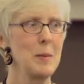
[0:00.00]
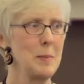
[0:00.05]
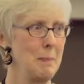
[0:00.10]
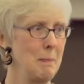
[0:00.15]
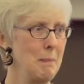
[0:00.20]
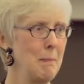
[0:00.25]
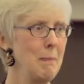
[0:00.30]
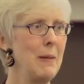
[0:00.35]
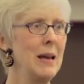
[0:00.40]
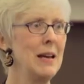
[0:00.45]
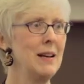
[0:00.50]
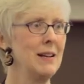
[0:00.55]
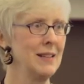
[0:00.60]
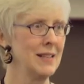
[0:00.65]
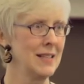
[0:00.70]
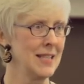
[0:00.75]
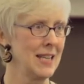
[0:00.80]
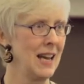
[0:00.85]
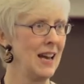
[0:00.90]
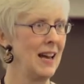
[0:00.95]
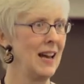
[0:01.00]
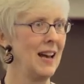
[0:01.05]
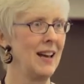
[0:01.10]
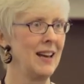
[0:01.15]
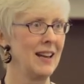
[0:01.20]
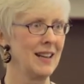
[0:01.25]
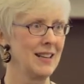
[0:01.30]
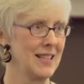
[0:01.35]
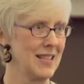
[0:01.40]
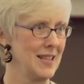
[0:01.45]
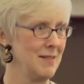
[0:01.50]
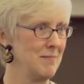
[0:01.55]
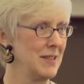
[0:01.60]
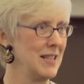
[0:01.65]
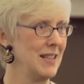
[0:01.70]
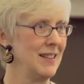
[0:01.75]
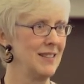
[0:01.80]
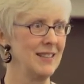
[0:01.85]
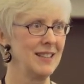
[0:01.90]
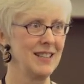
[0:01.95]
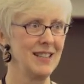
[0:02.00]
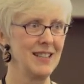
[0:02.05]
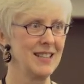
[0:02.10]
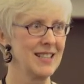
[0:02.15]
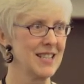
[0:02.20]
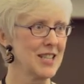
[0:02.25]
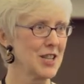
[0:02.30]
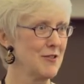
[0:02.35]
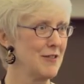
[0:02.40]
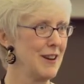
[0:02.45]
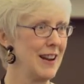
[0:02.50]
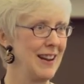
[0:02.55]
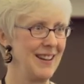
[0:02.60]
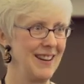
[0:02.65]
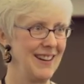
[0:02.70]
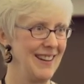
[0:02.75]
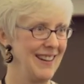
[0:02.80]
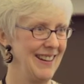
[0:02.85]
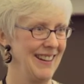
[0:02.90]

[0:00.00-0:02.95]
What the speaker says: Mail tags, I'm telling you, it's great.